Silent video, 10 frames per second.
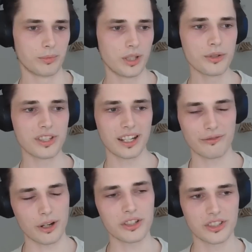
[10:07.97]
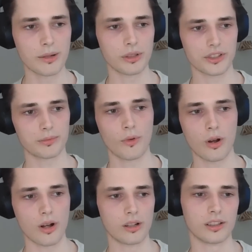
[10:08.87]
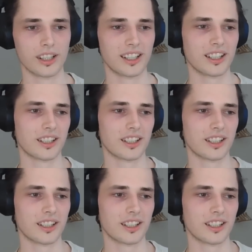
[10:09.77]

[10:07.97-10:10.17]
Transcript: using very simple, small